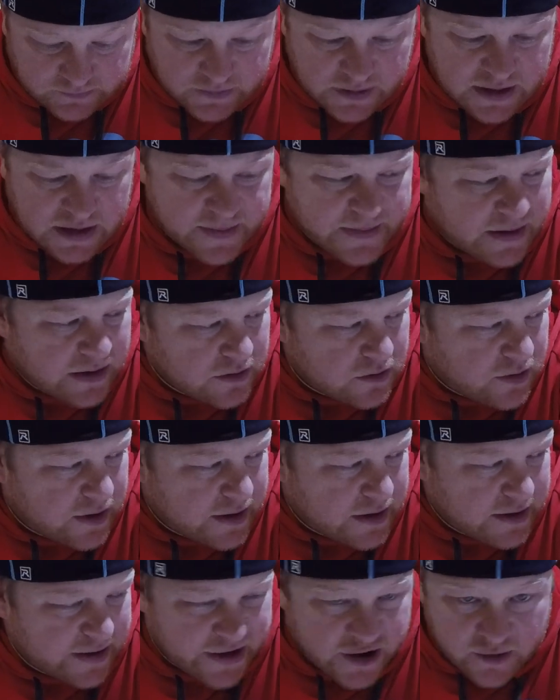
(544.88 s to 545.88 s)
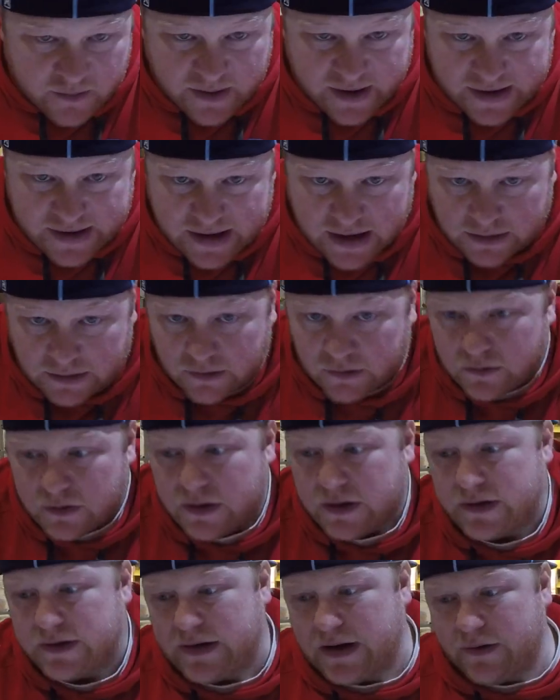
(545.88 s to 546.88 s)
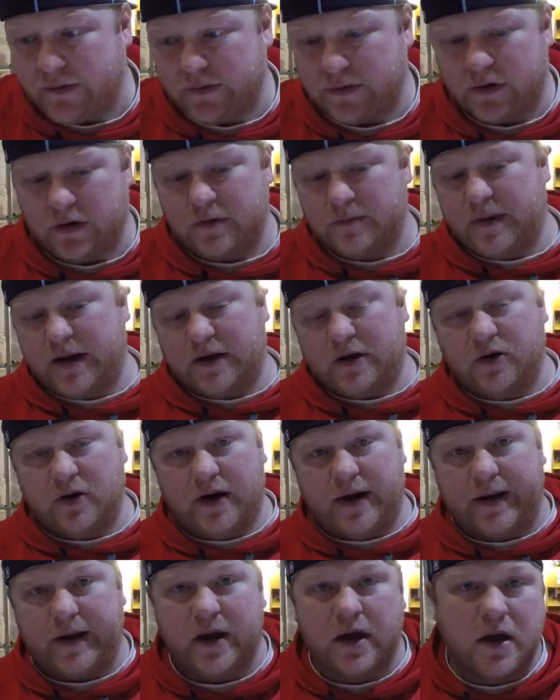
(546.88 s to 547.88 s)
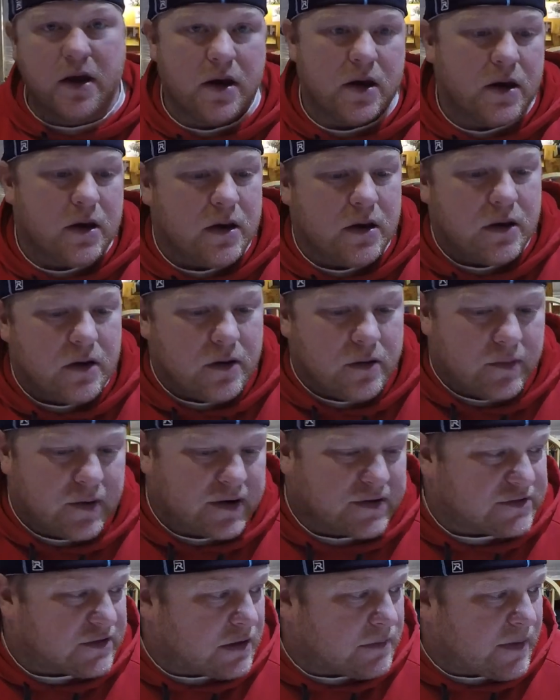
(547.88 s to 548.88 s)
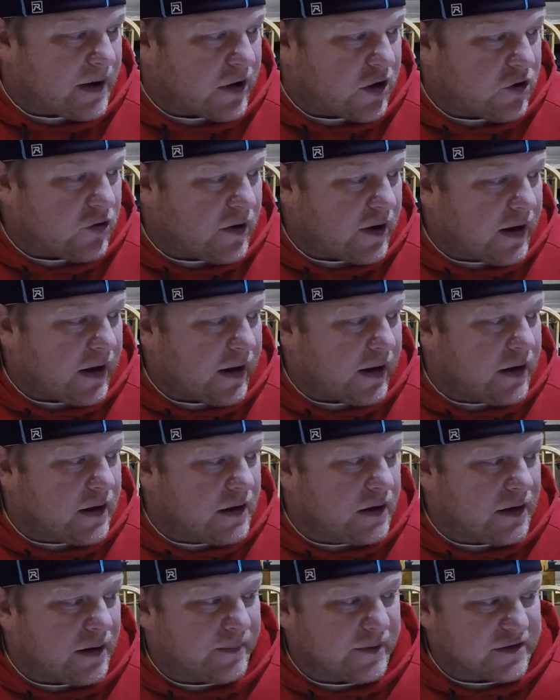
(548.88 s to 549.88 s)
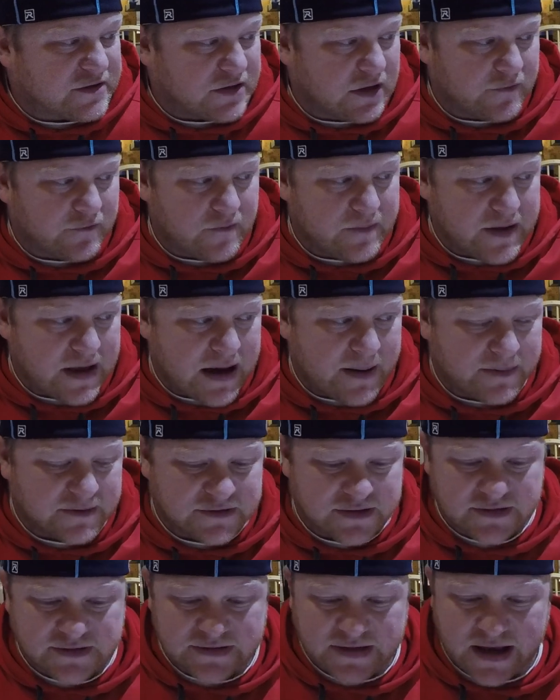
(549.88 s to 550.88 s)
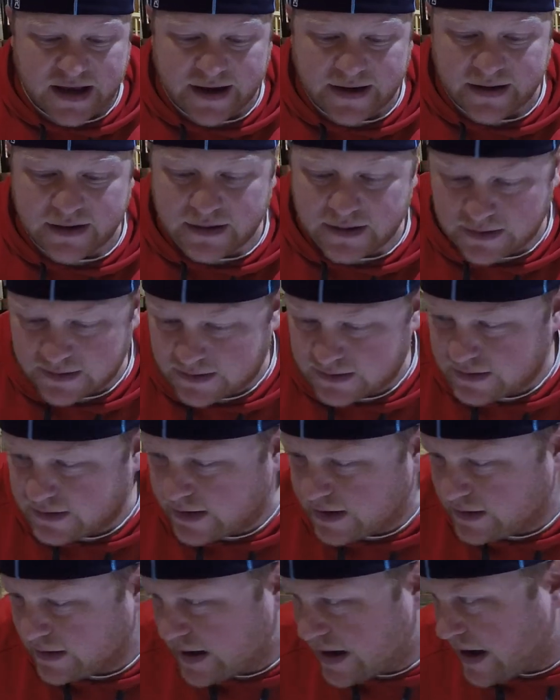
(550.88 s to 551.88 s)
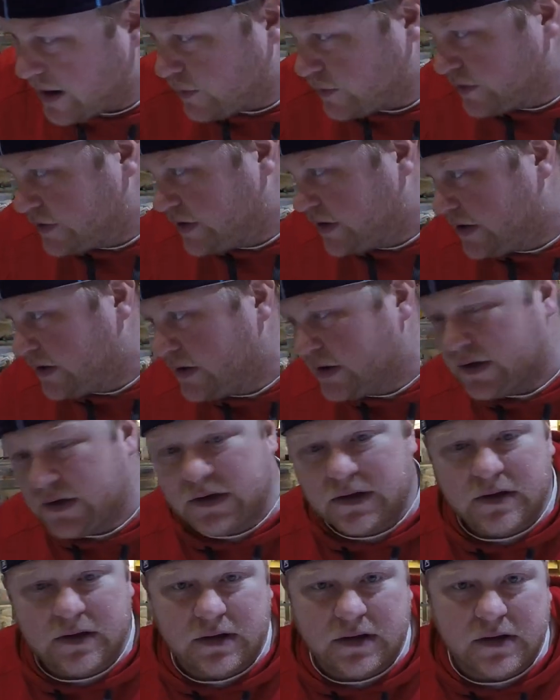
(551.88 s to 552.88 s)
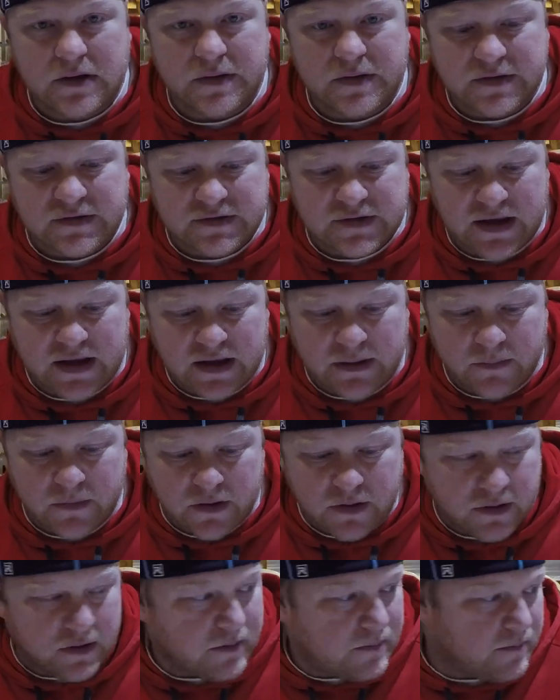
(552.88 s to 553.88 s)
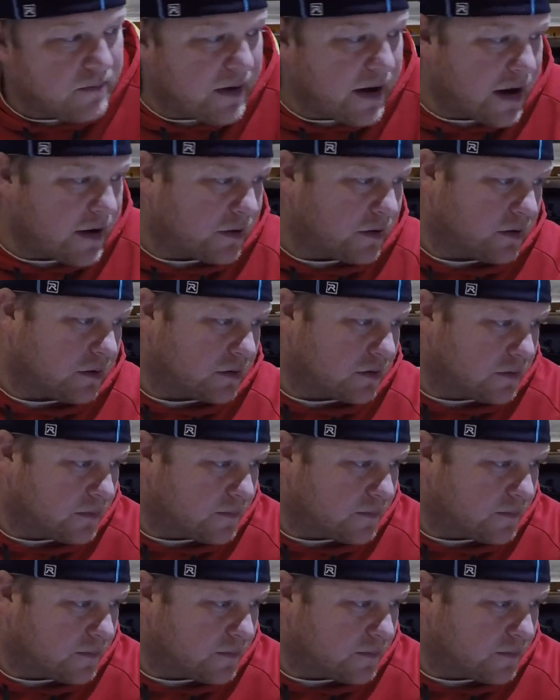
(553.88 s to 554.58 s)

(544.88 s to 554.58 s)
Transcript: And then I'll go ahead and lay out my yellow, now or my gray. When I start my gray, I'm going to start from the opposite side and count in the same manner.